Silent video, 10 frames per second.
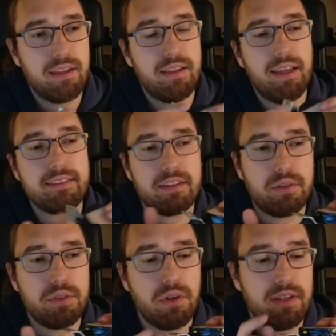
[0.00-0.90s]
as I
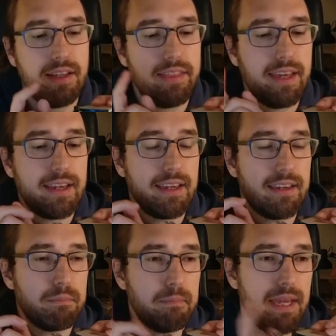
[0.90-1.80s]
told you earlier, they
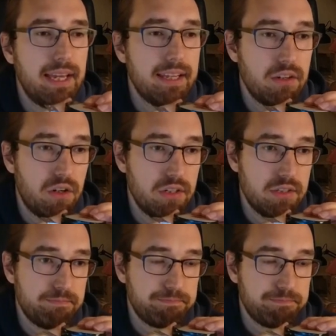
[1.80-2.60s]
may get hot.